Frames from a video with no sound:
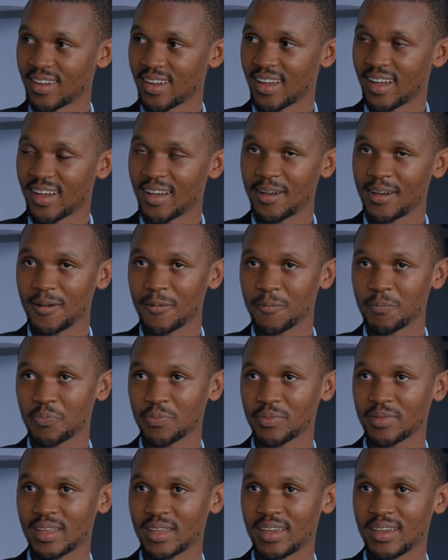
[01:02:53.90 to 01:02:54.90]
uh,
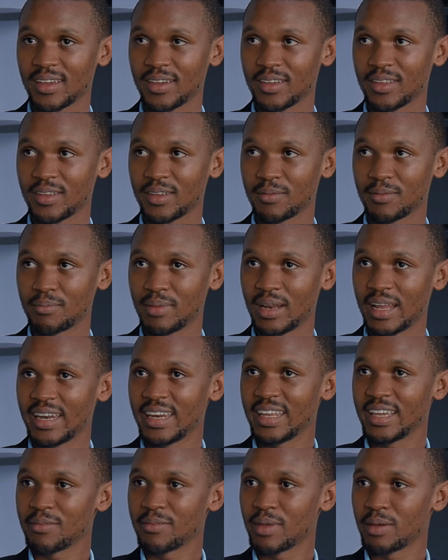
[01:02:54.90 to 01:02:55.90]

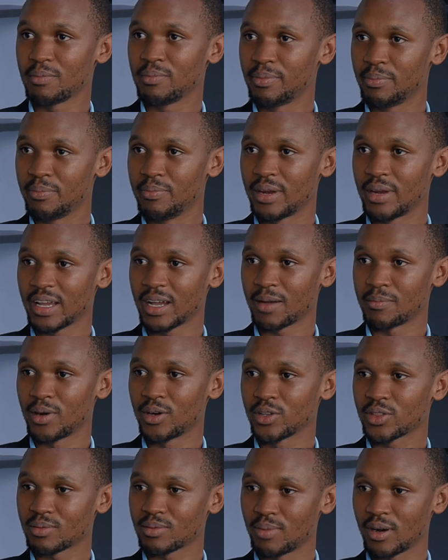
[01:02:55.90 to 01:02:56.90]
blending may bring
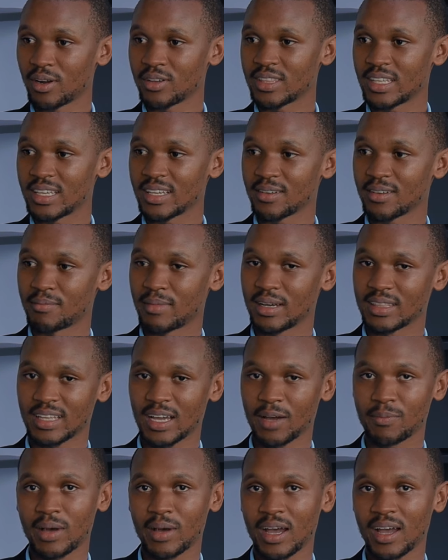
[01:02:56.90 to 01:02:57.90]
about bloating,
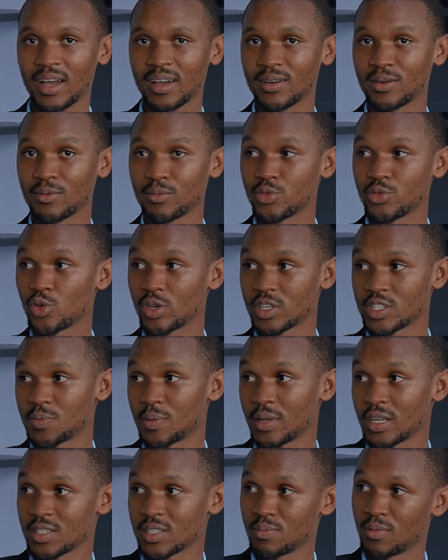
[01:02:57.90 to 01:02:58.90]
but kama oh.
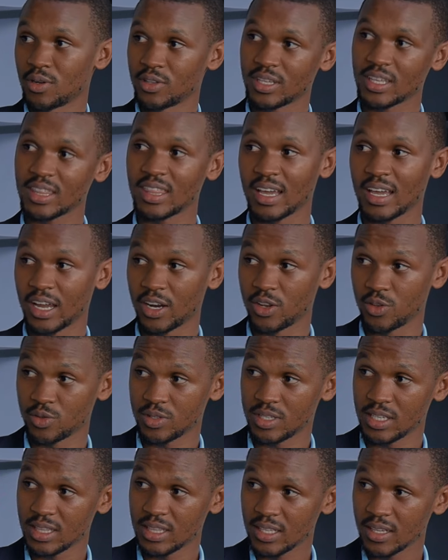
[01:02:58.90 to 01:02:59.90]
experience bloating, they can
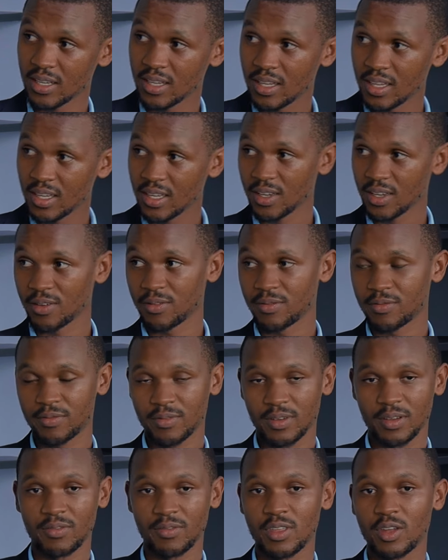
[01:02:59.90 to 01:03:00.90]
use it. Okay. If,
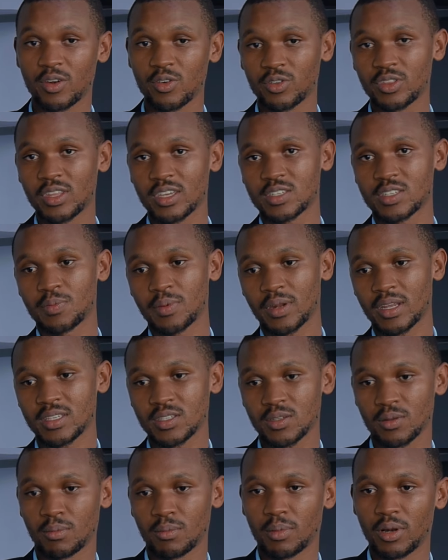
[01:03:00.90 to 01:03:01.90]
if they not
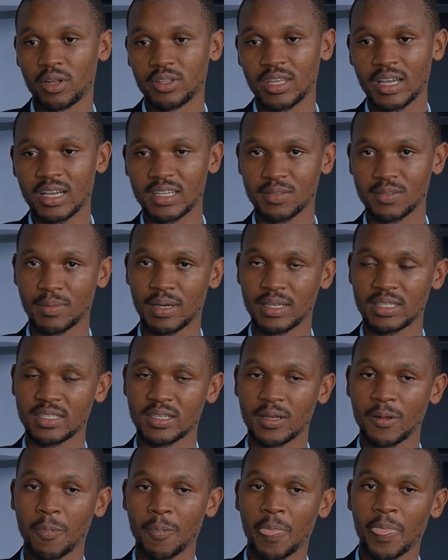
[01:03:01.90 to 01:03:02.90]
experience bloating as much,
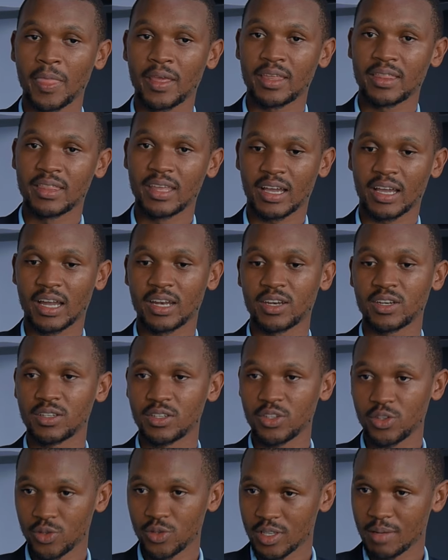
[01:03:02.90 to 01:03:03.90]
okay. they
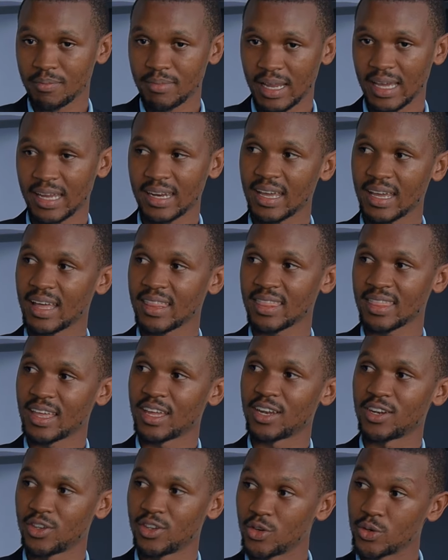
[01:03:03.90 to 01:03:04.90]
can use a blender and
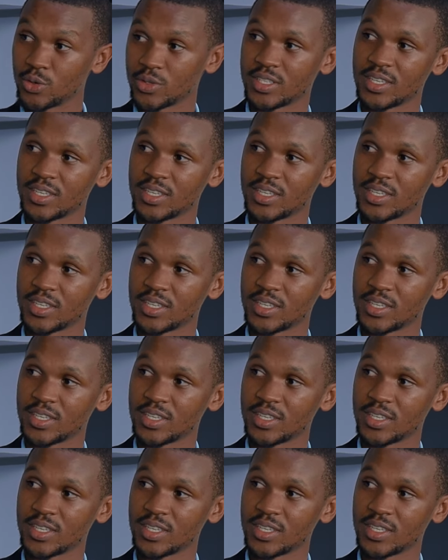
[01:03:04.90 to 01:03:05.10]
then you